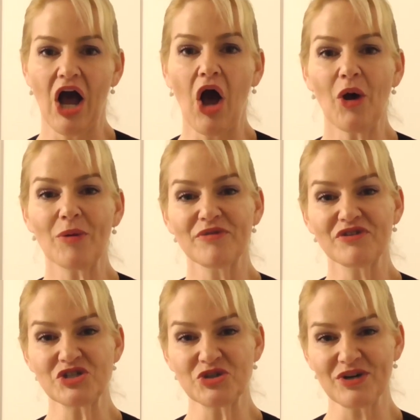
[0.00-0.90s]
I hope
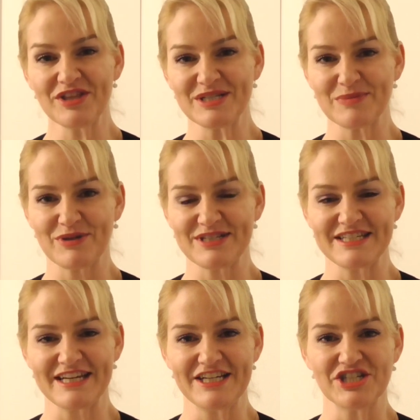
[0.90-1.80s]
you've enjoyed this
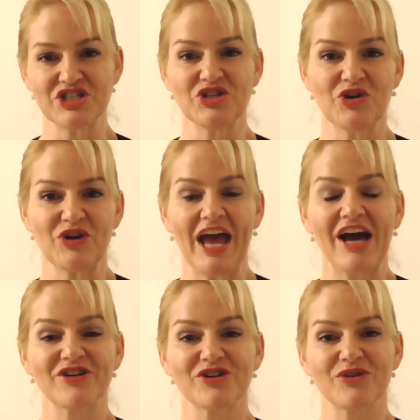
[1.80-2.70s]
presentation on
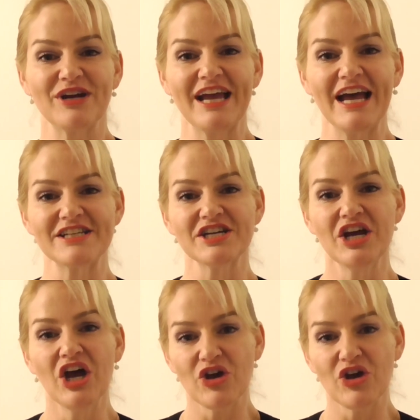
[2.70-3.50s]
how to create